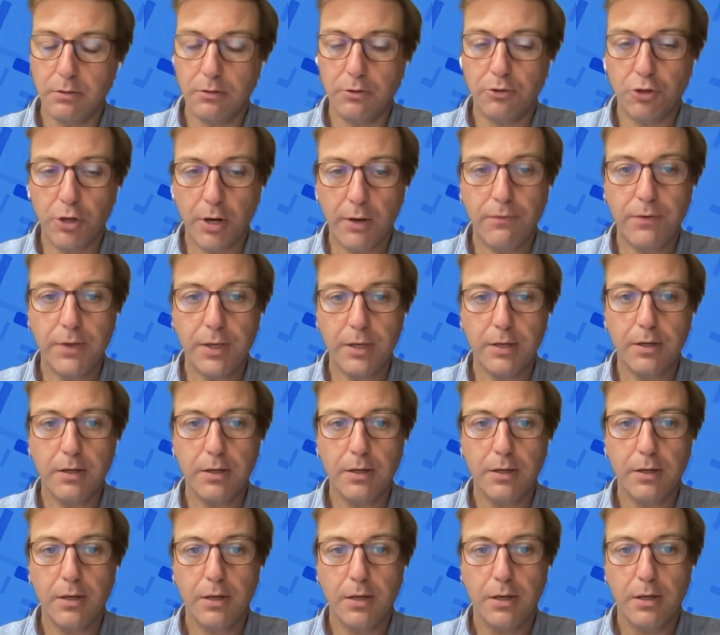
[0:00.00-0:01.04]
traffic
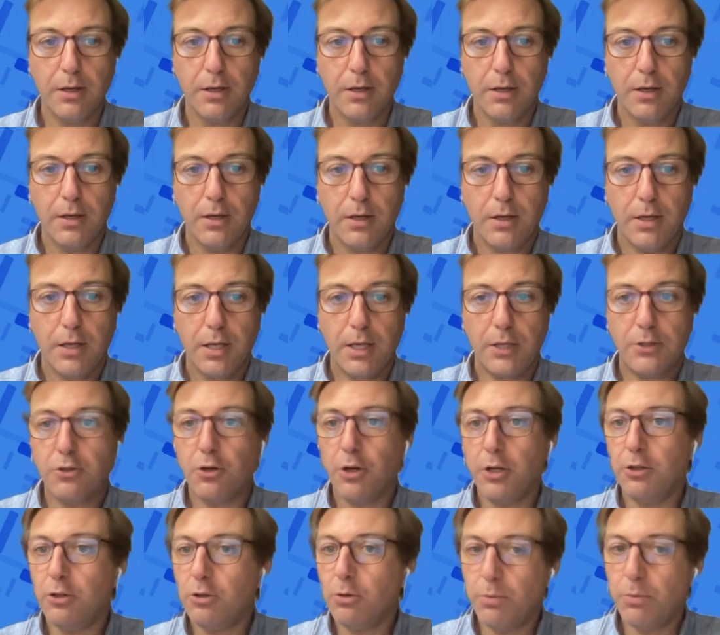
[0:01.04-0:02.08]
is
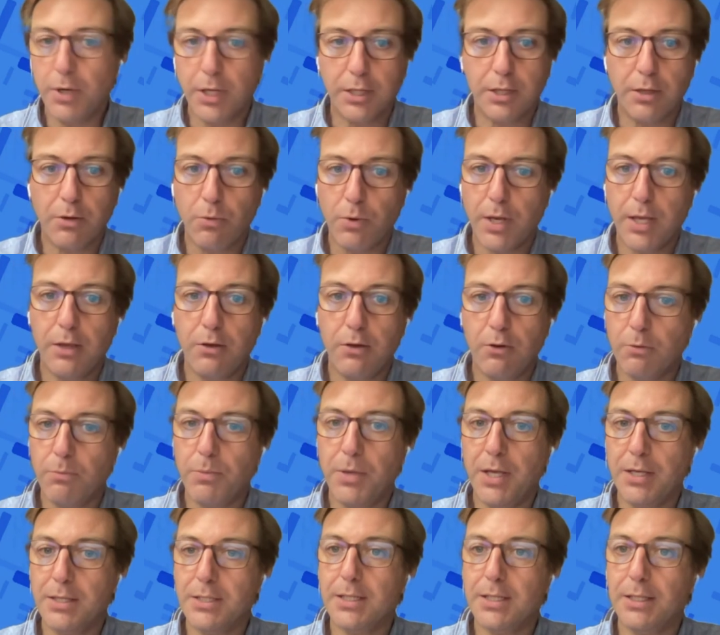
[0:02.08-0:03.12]
going to break the way
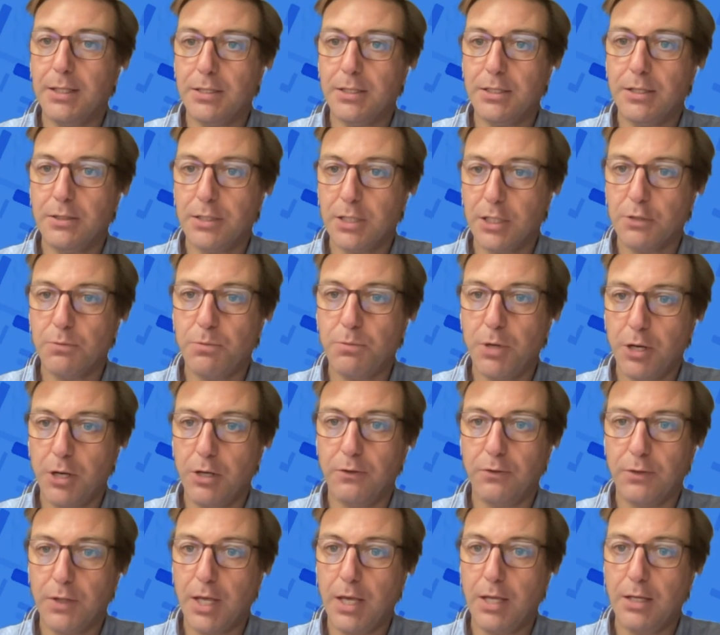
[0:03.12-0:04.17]
European citizens
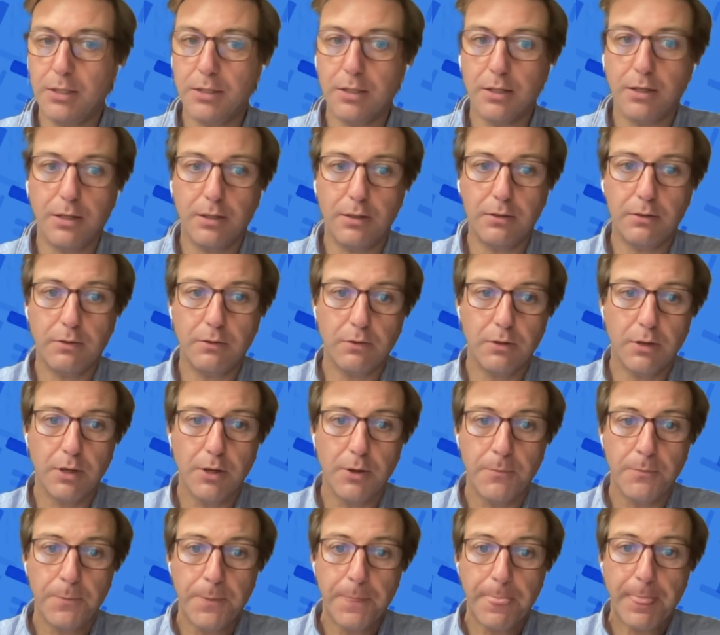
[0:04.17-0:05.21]
experience the internet.
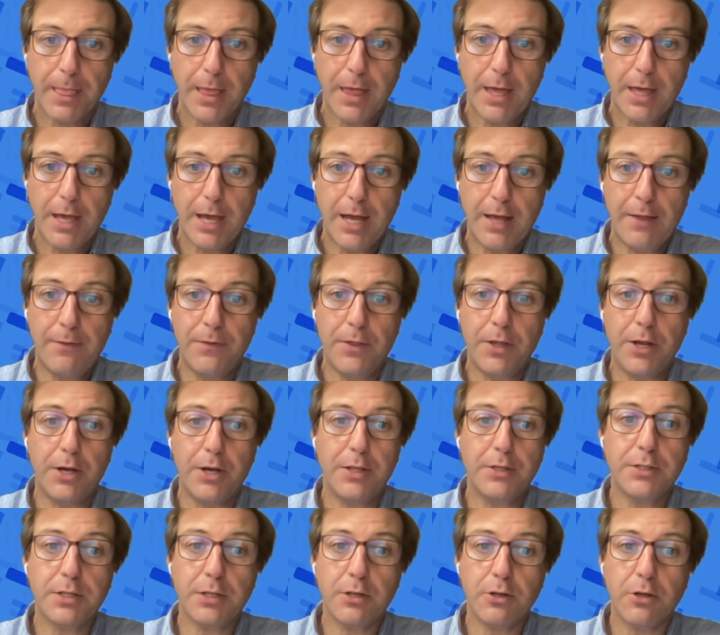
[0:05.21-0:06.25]
And there
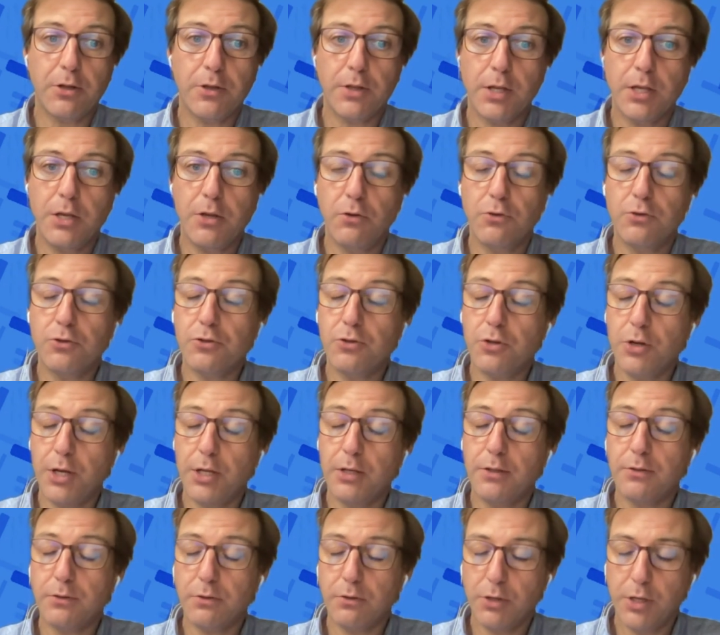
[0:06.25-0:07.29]
is another huge
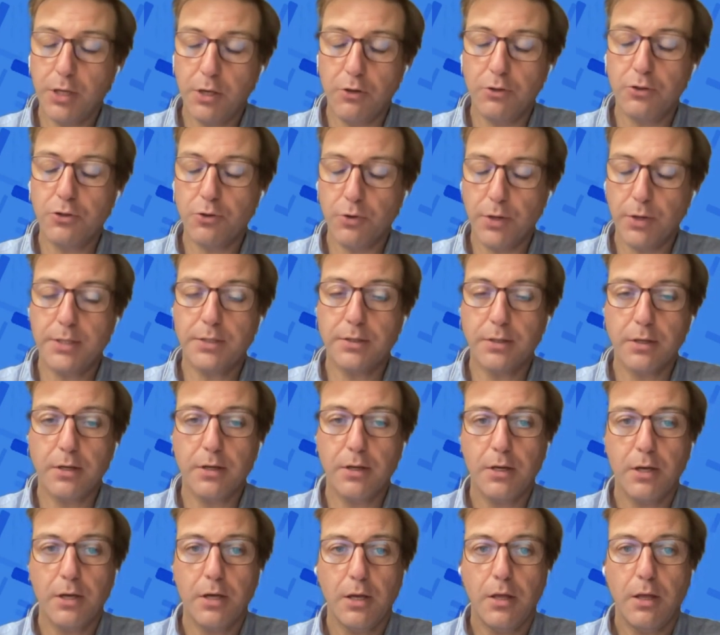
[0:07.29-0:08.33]
risk
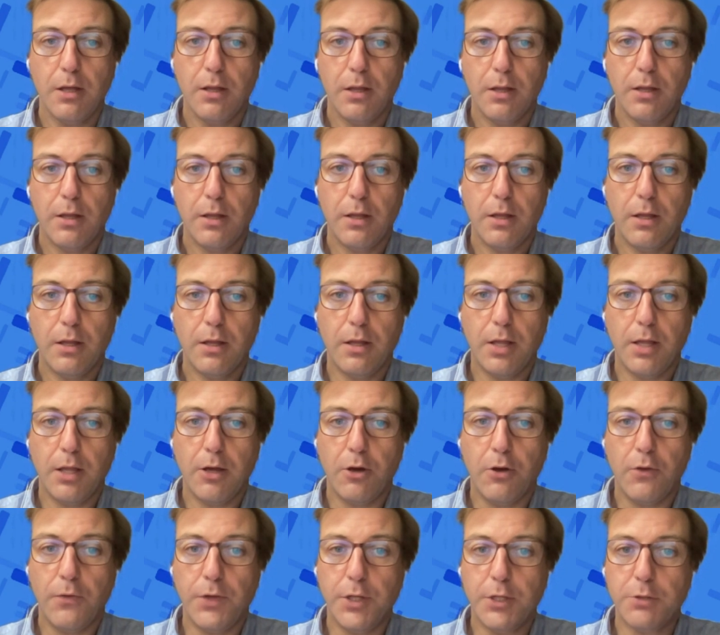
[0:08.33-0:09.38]

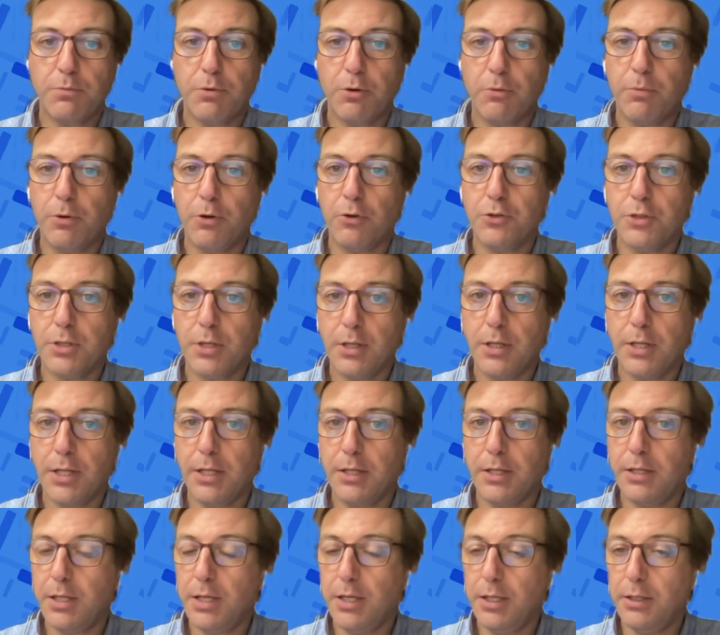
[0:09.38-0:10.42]
on this proposal
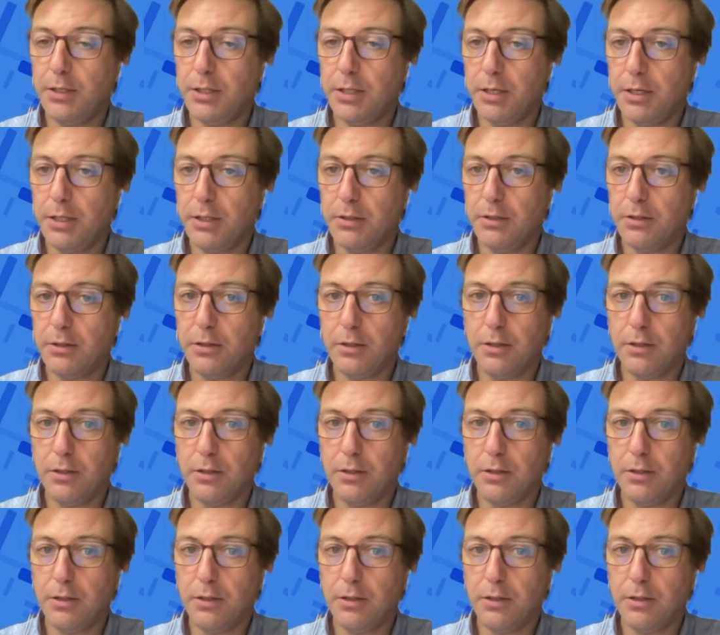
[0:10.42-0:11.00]
that the